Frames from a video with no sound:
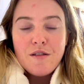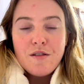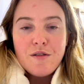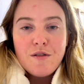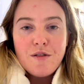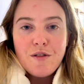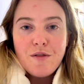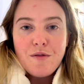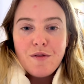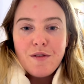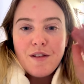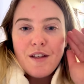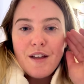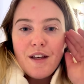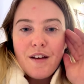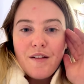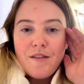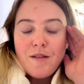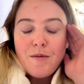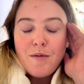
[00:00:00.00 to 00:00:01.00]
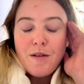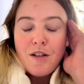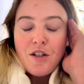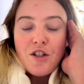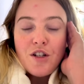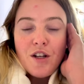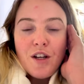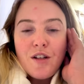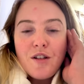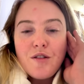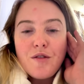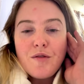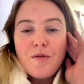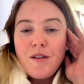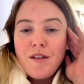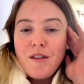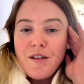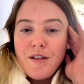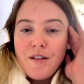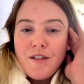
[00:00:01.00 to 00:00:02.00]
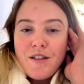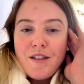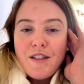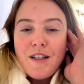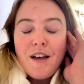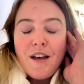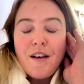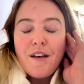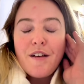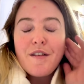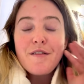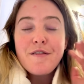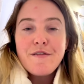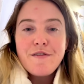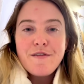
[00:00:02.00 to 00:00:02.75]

So you really have to be gentle with yourself.